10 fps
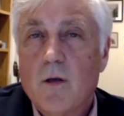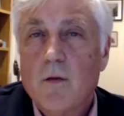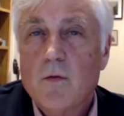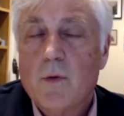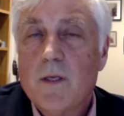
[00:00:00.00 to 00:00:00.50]

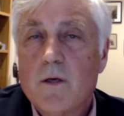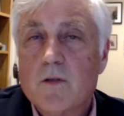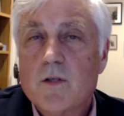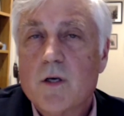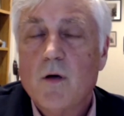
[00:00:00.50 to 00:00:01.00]
4
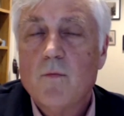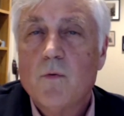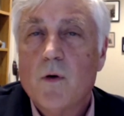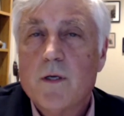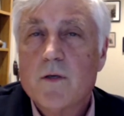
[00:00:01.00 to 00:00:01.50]
years
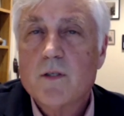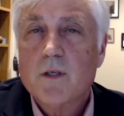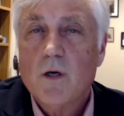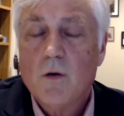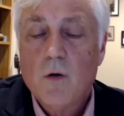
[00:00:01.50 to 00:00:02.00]

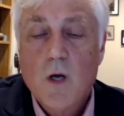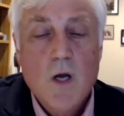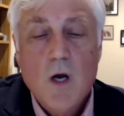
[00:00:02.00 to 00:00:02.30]
ago.